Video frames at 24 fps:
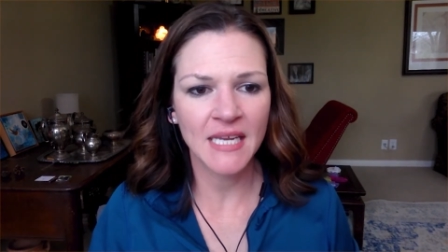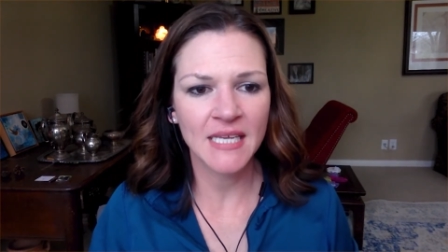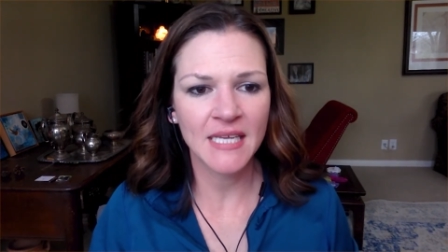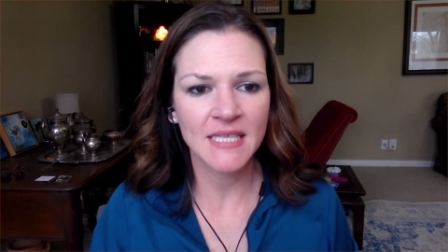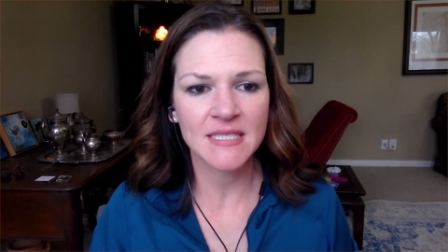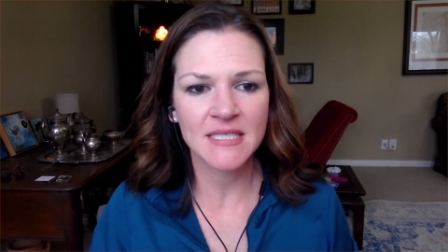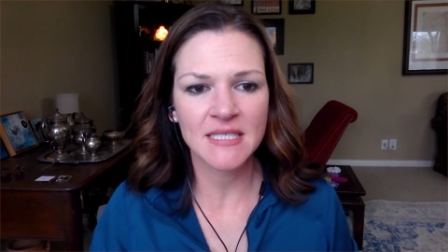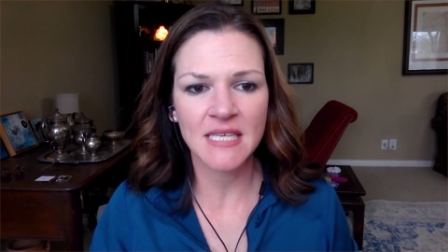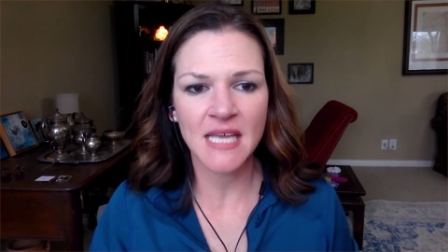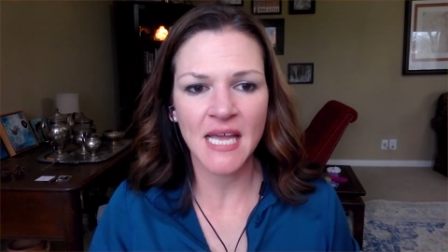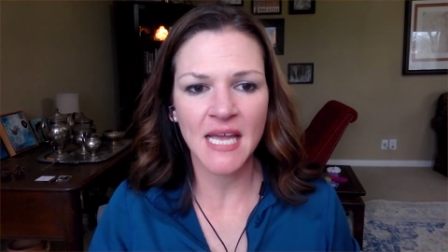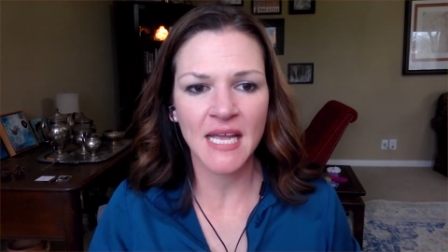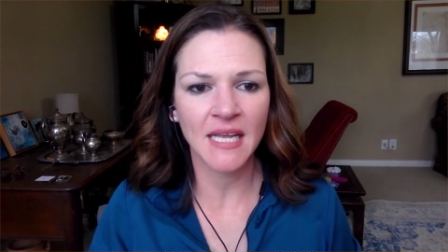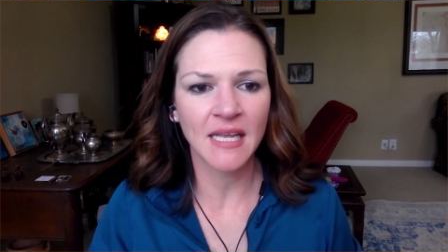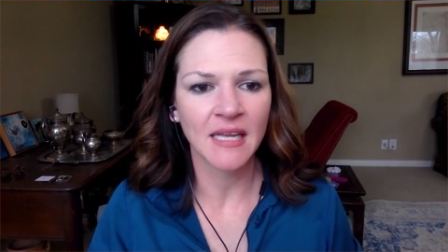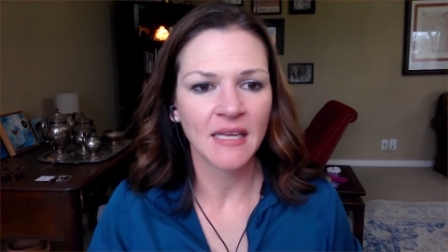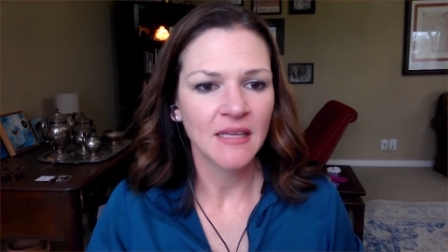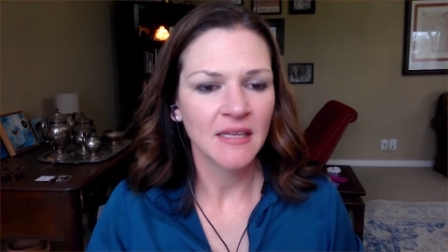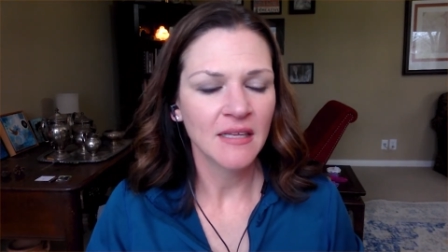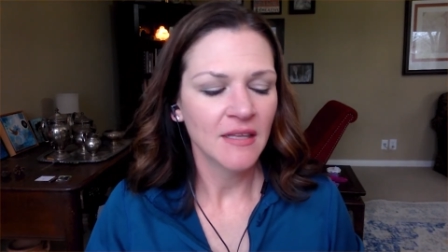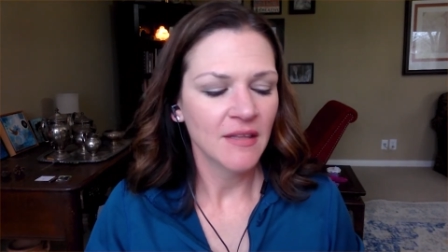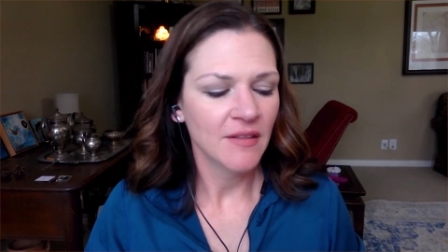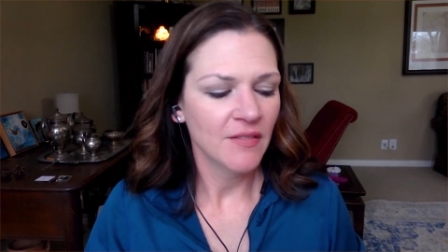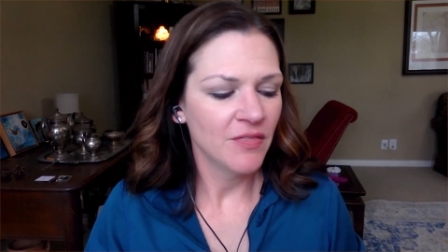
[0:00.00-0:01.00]
And it's
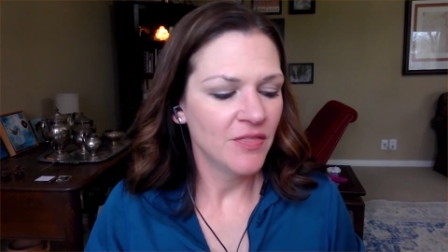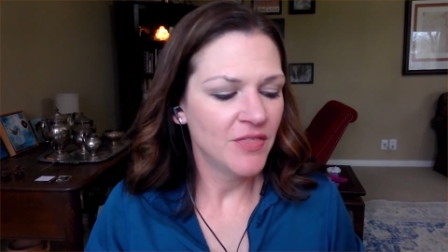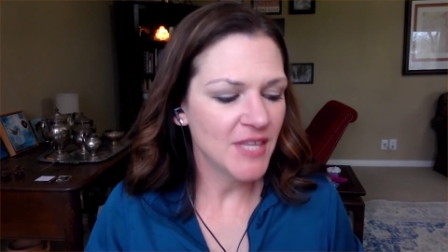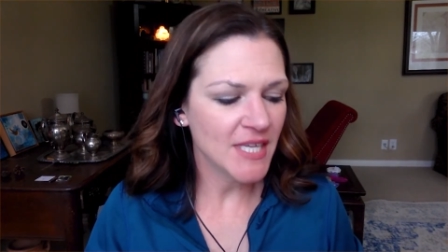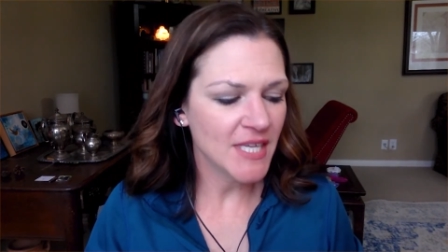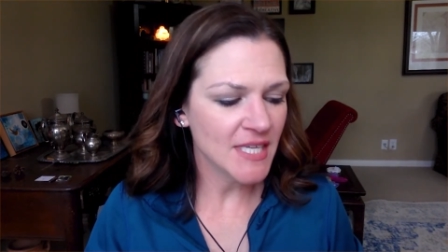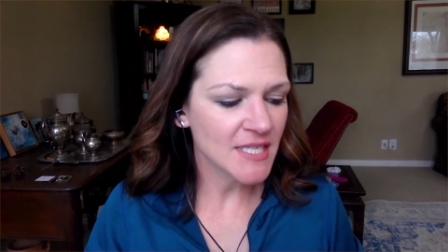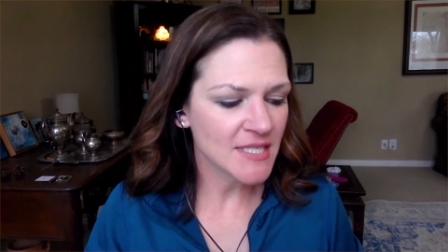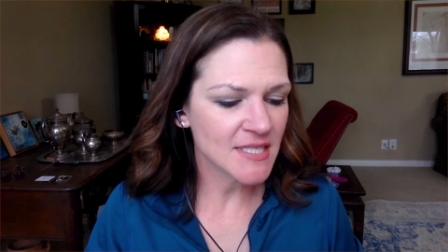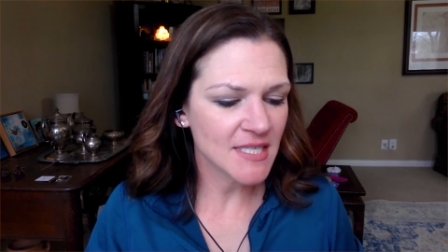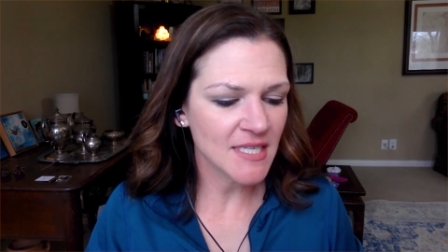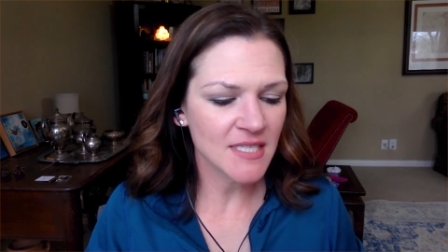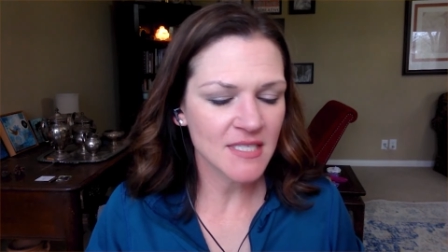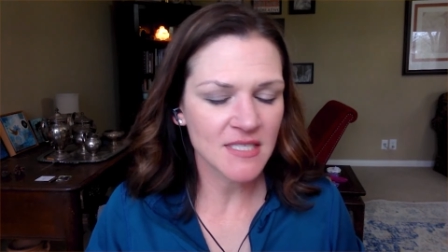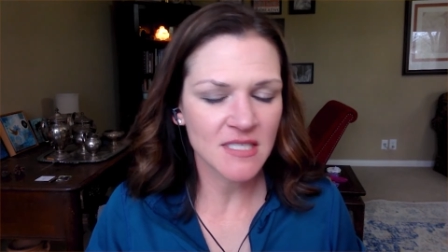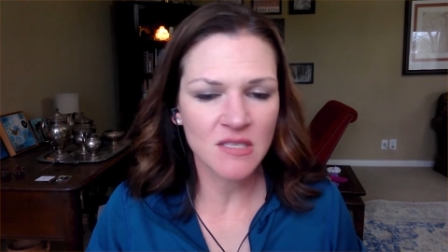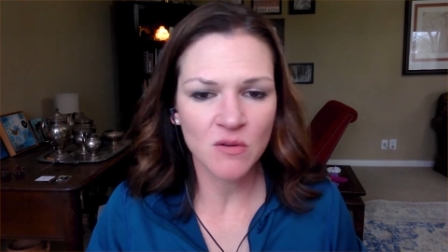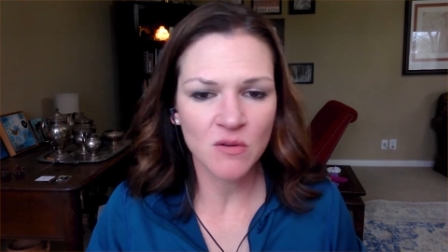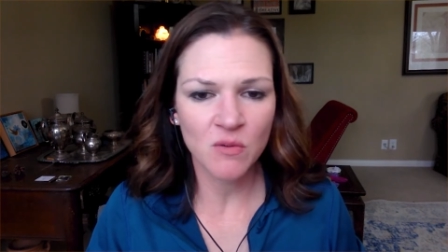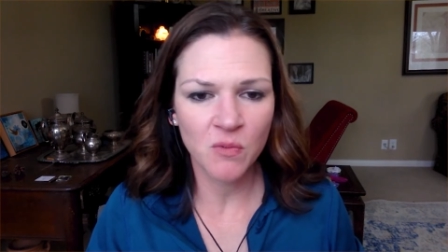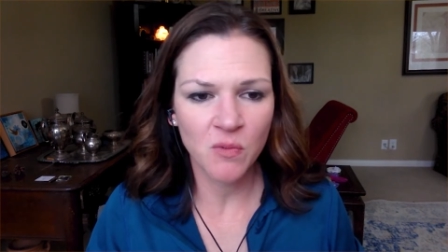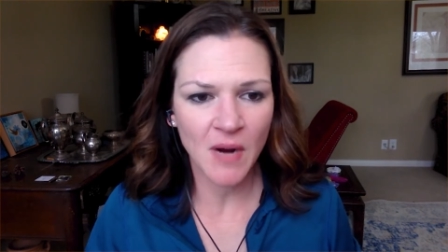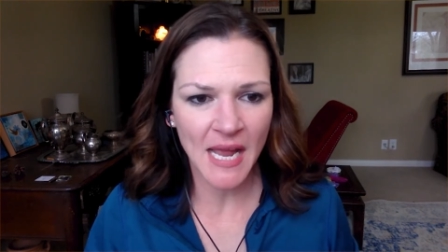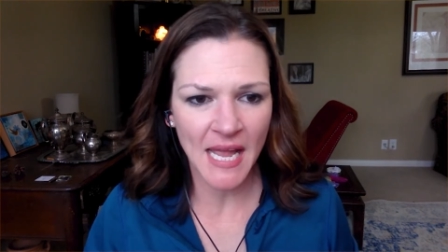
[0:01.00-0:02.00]
like, this
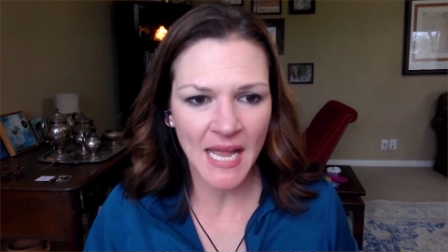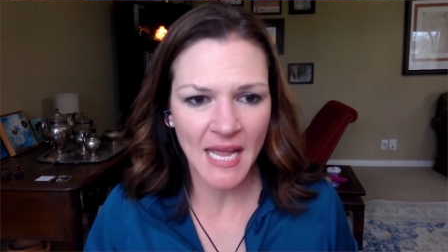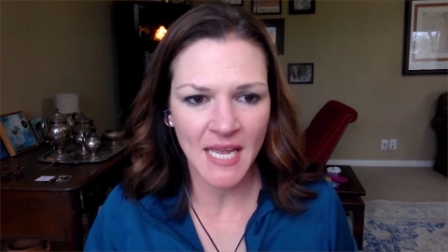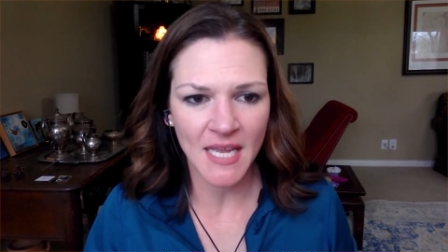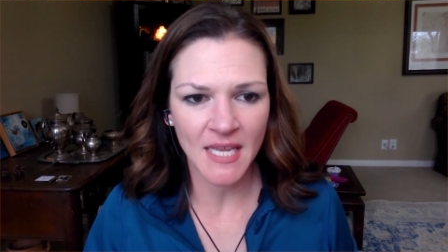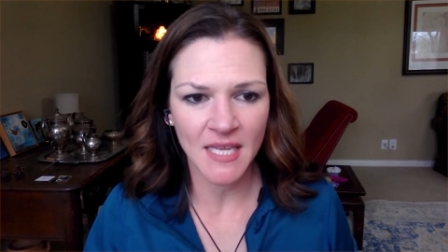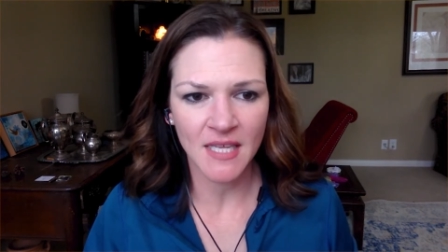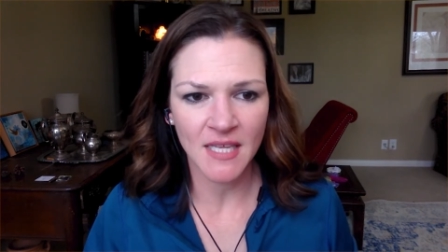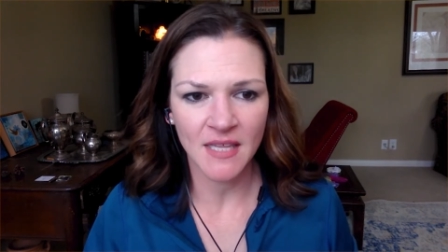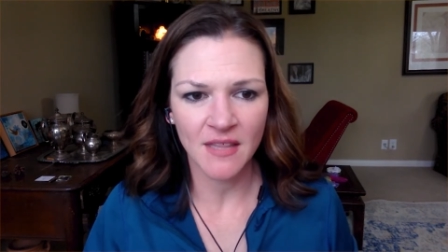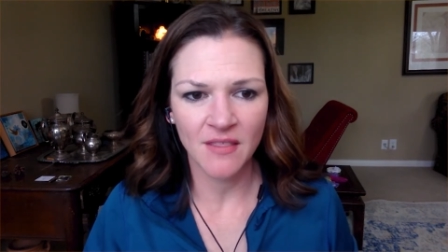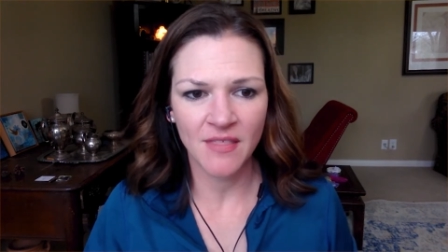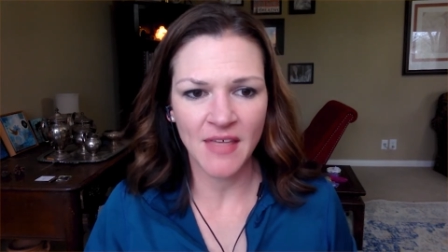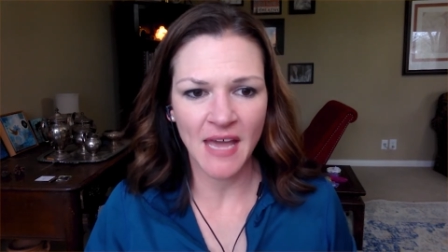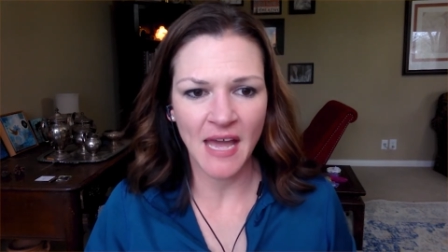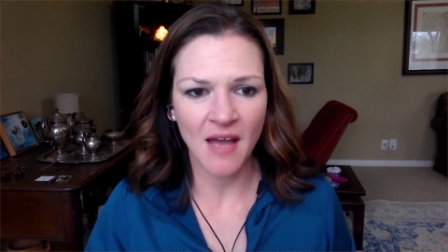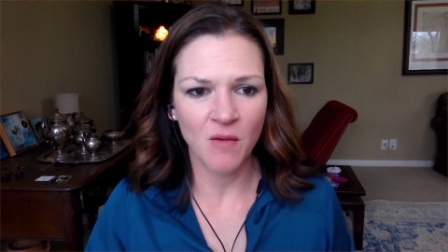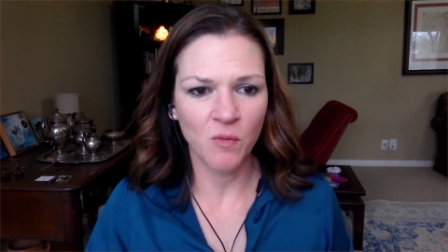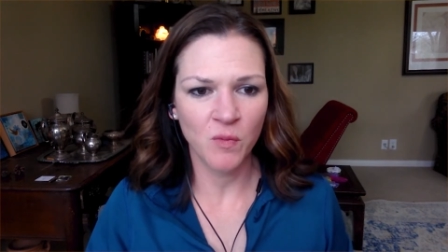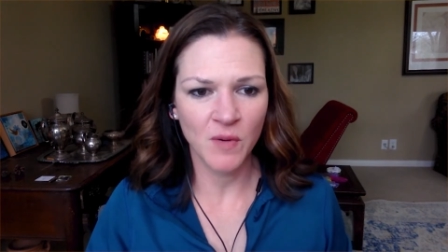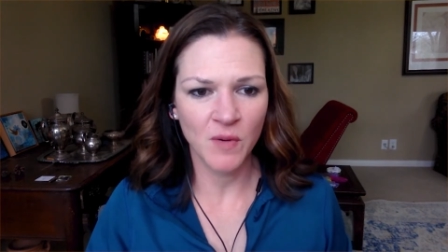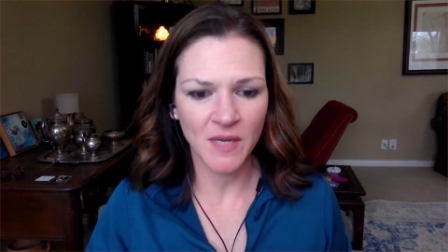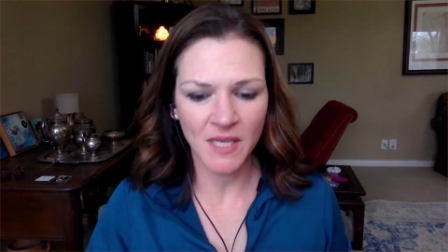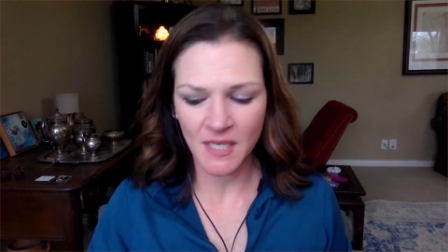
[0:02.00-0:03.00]
is the way
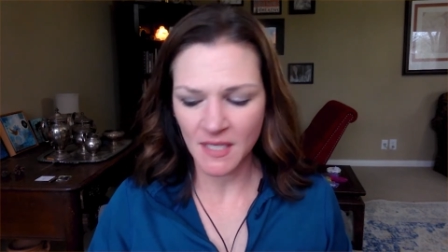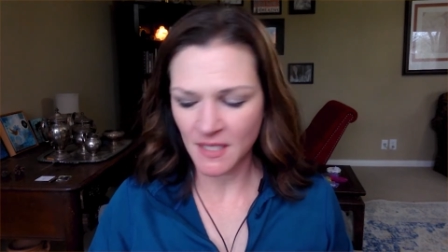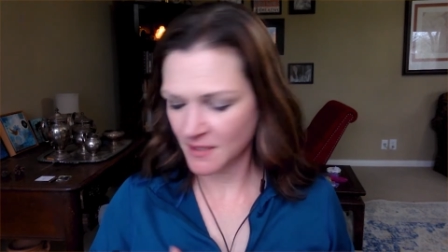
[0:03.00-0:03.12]
that